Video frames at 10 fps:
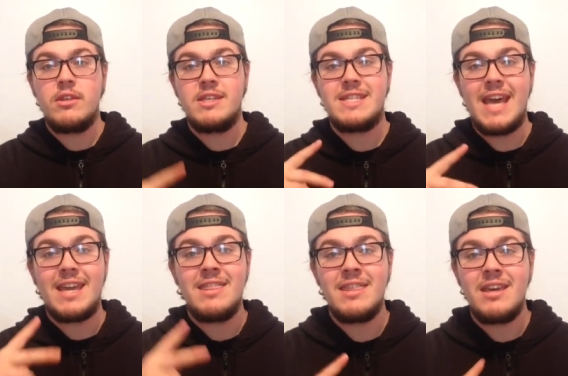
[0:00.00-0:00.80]
The
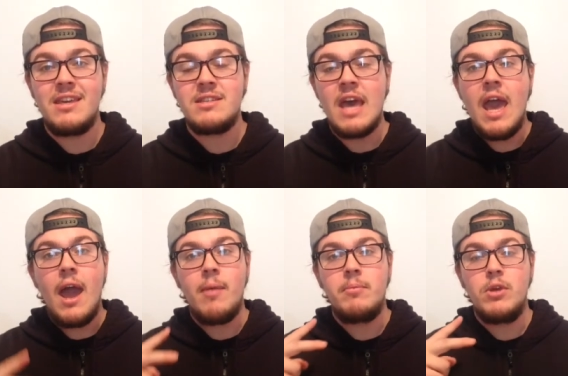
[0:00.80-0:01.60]
second thing is
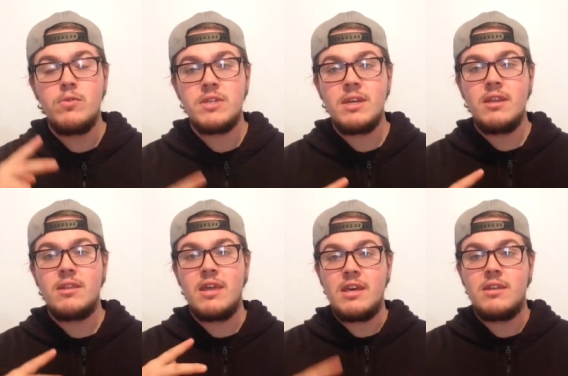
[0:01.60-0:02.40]
I'm using
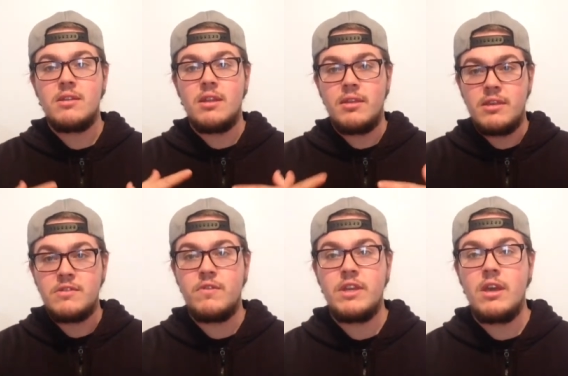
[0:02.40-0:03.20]

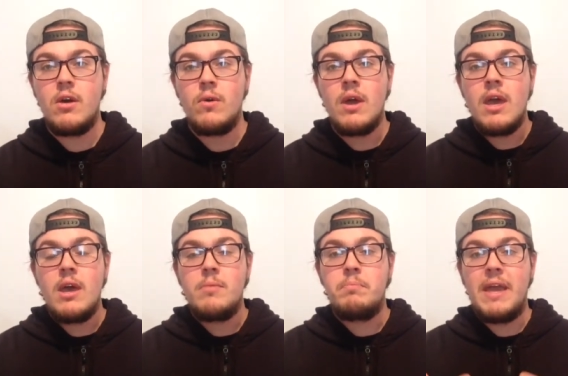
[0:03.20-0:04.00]
this video
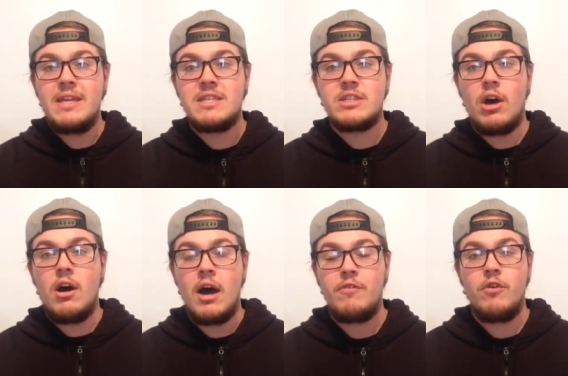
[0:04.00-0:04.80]
based
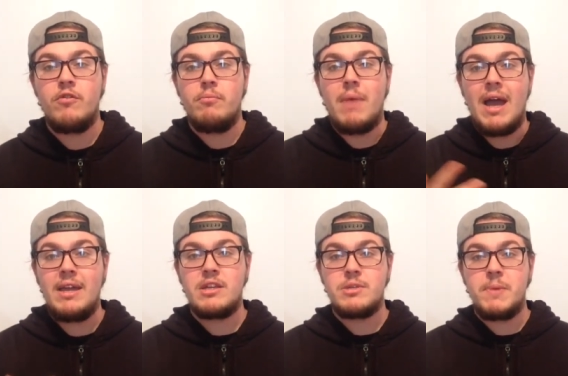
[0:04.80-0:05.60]
off of my
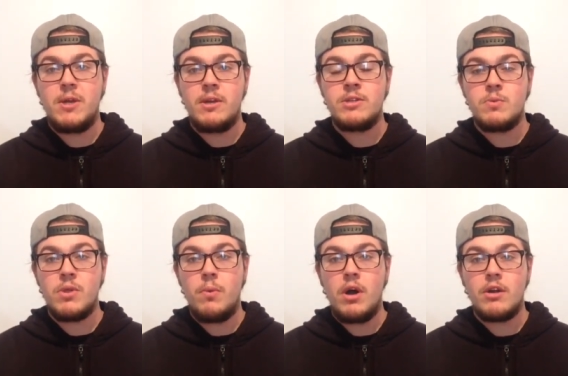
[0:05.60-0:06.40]
experience
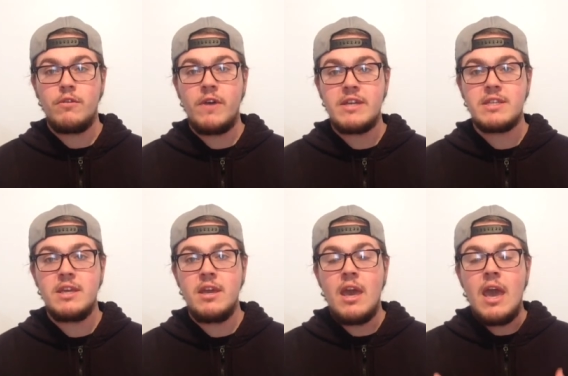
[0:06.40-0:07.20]
with water fasting